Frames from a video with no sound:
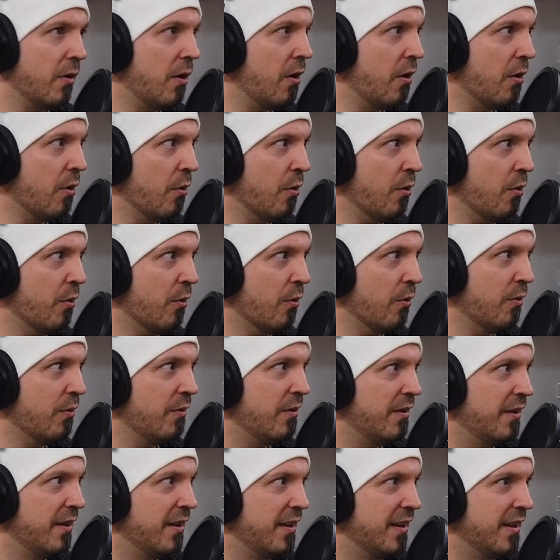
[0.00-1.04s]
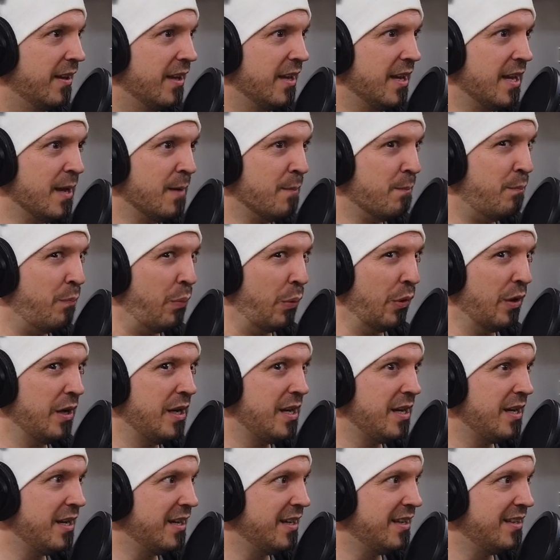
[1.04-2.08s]
oh, it
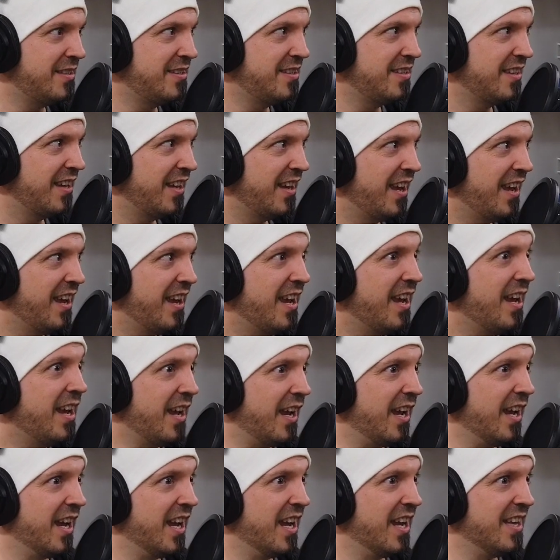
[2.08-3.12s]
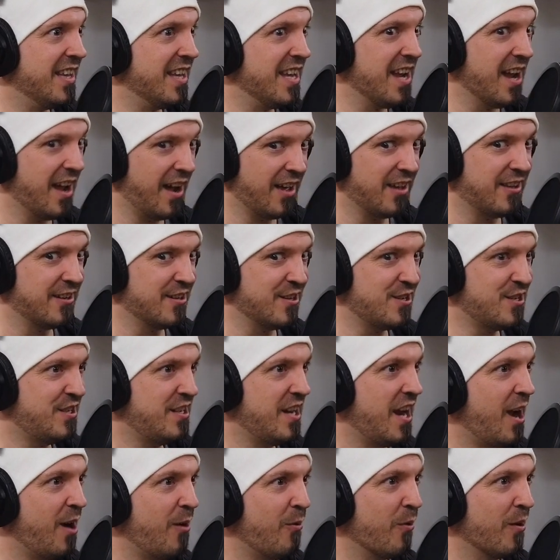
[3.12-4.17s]
breeds in the other
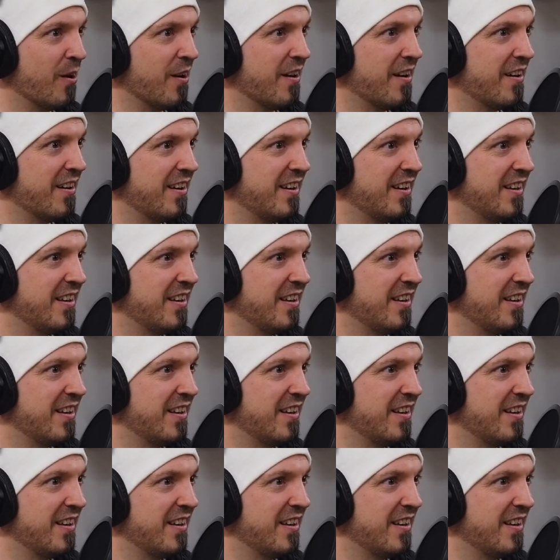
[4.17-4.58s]
shower.